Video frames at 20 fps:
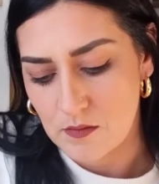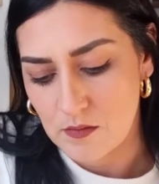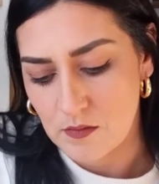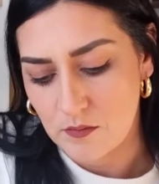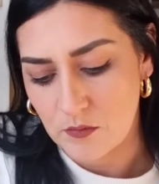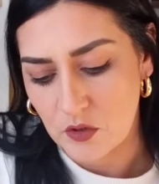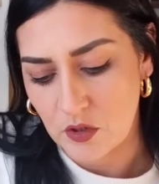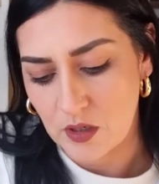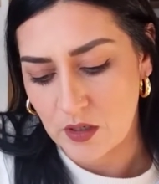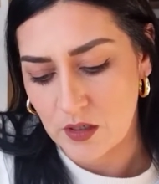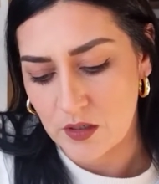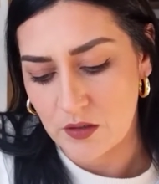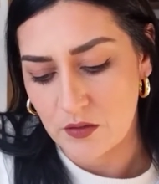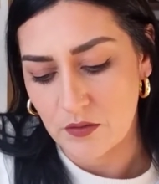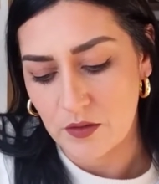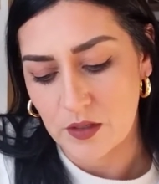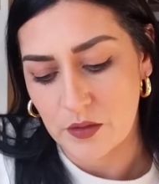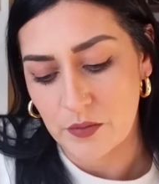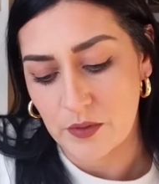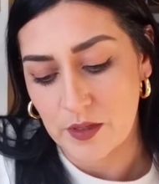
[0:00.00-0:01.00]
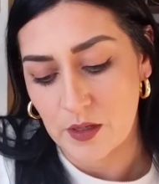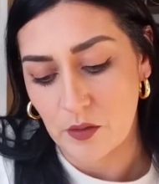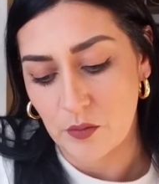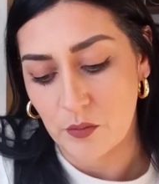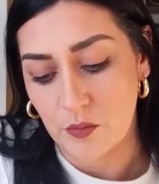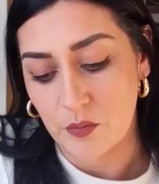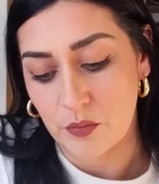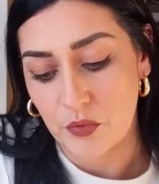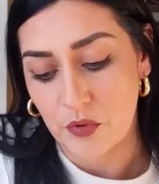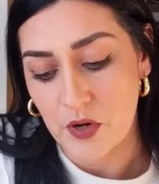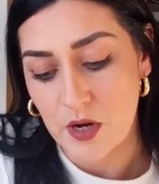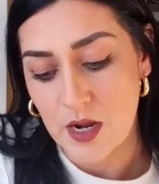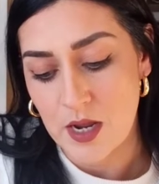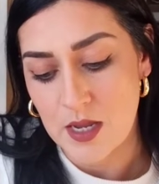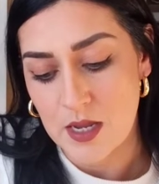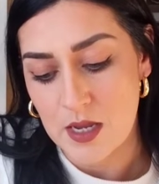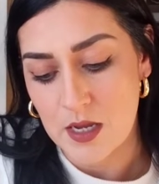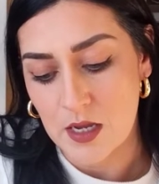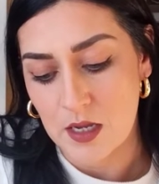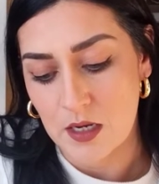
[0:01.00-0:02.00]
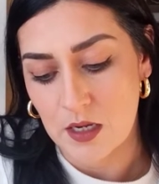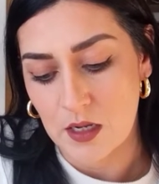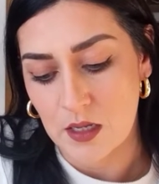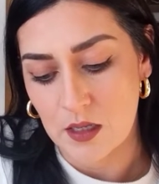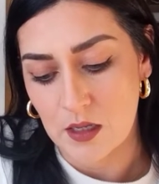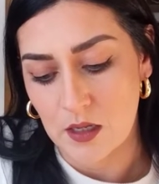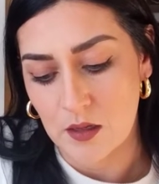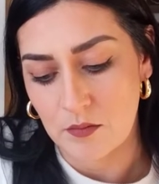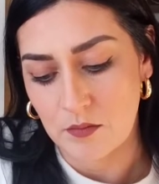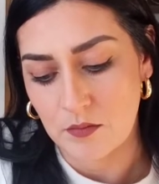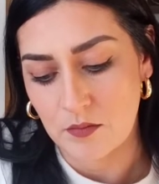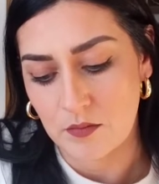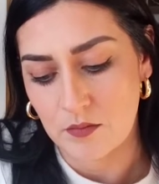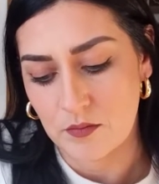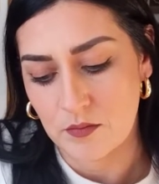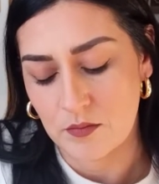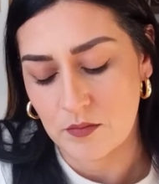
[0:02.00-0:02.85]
I'm trying to do this without breaking any of them.